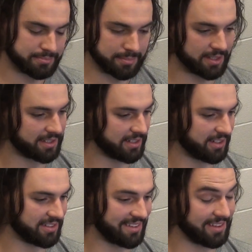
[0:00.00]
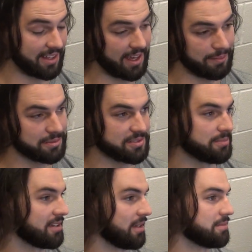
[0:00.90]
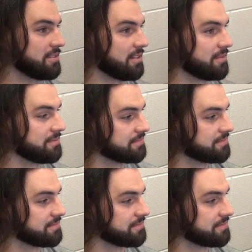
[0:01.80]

But, you know, that happens sometimes, you know.